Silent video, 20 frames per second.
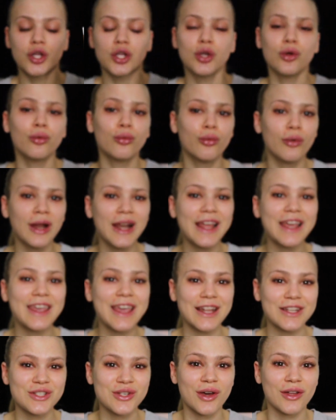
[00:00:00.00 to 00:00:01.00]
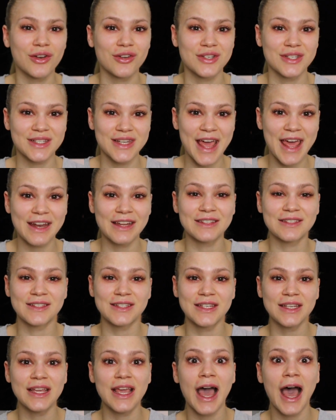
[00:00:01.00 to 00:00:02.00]
you really get to understand and
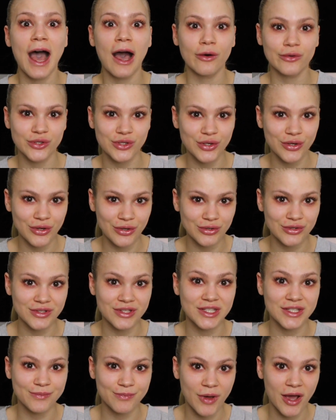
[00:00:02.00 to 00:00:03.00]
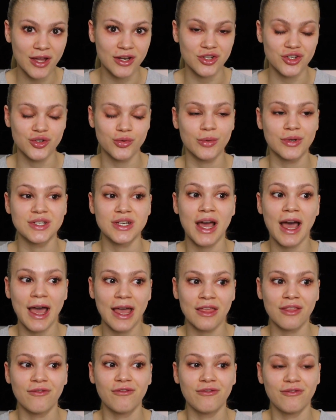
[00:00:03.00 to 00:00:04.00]
see how to use the sponge, which
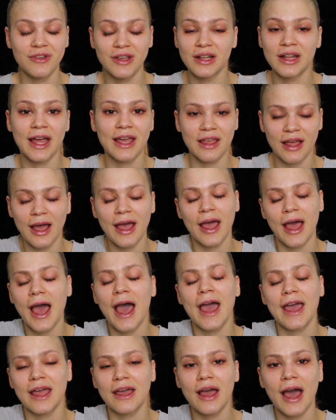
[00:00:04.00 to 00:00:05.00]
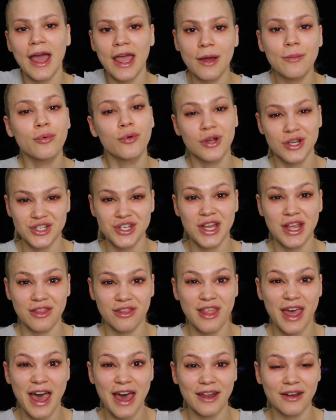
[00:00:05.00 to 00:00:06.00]
I feel like I
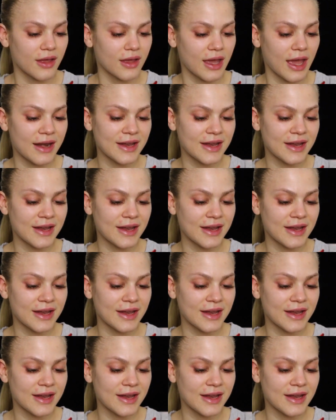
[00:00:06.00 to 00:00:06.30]
appreciate that.